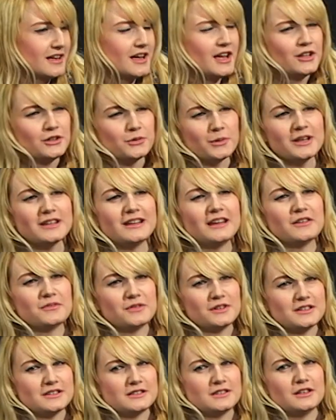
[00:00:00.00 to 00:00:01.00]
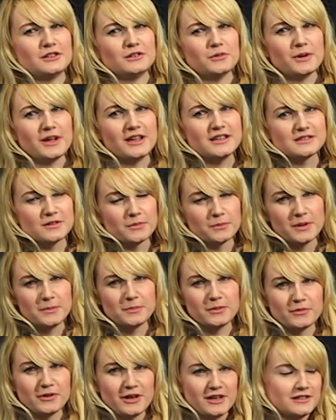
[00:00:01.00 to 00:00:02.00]
the way I think of it is, the way some
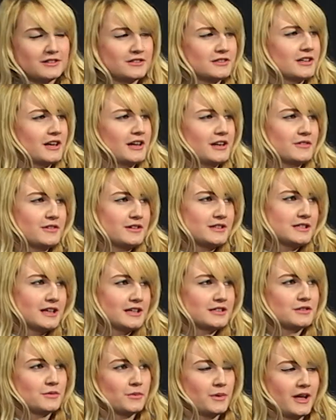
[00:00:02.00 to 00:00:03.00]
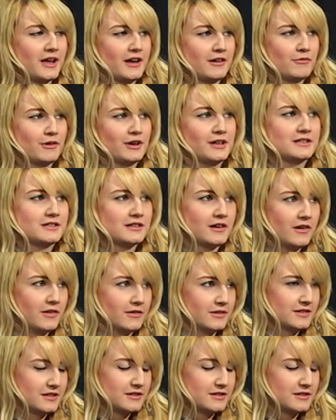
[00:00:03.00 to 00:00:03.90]
people write in their diaries, that's the way I write songs.